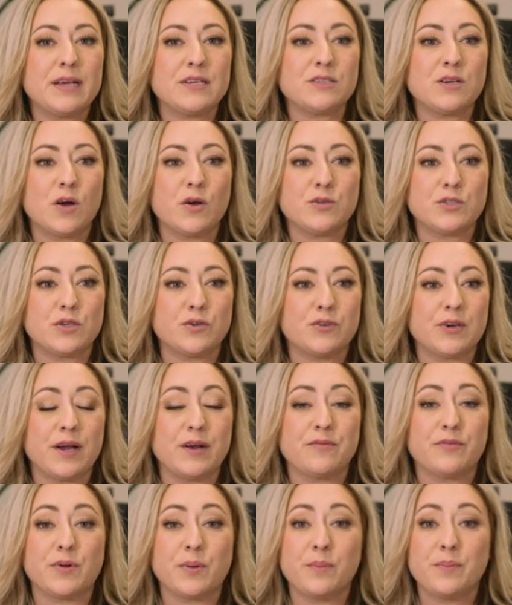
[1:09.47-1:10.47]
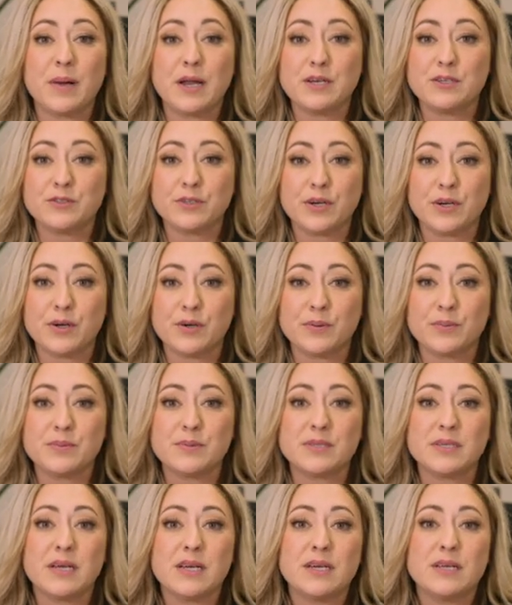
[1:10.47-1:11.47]
is also great for
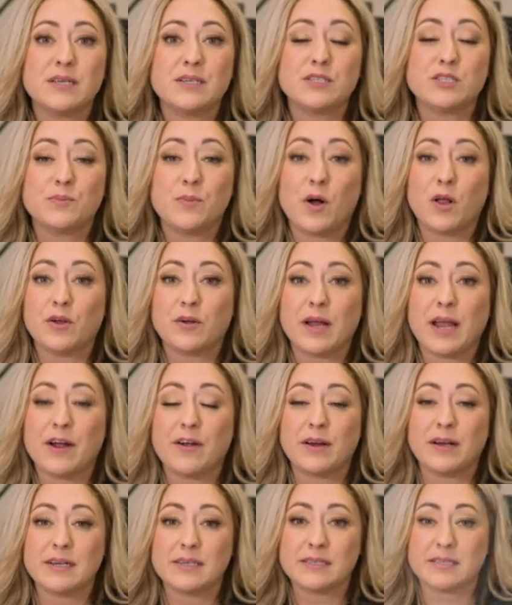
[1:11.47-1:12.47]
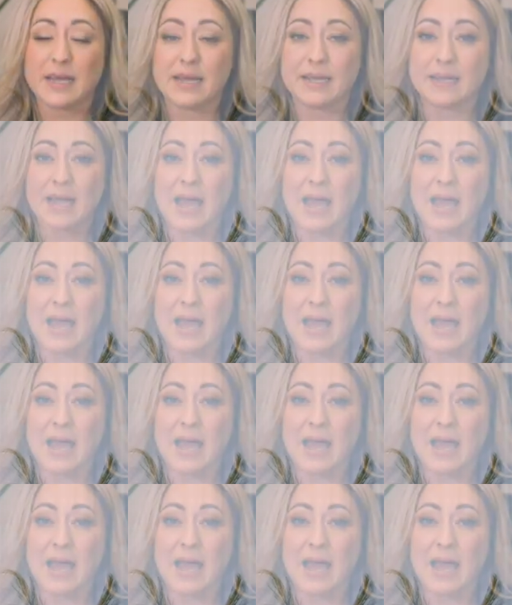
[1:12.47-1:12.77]
bedrooms, smaller areas like